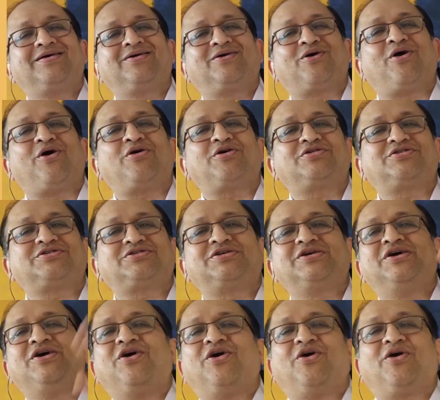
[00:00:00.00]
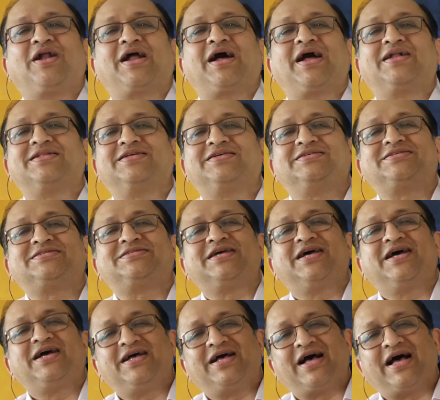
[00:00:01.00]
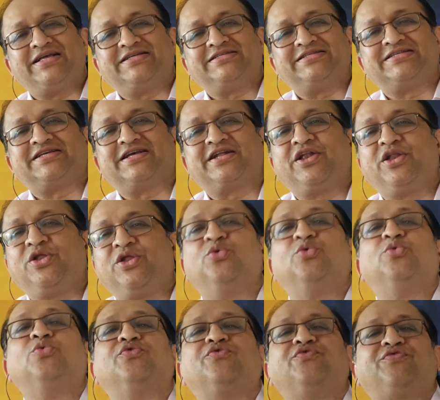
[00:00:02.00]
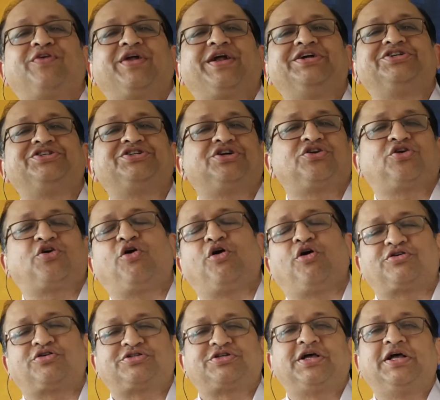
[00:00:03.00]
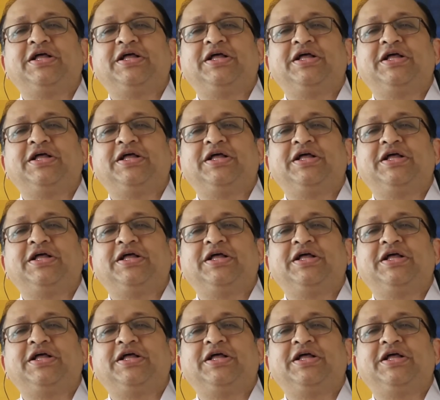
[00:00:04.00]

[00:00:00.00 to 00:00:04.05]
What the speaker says: cocks or is this a new fresh cocks?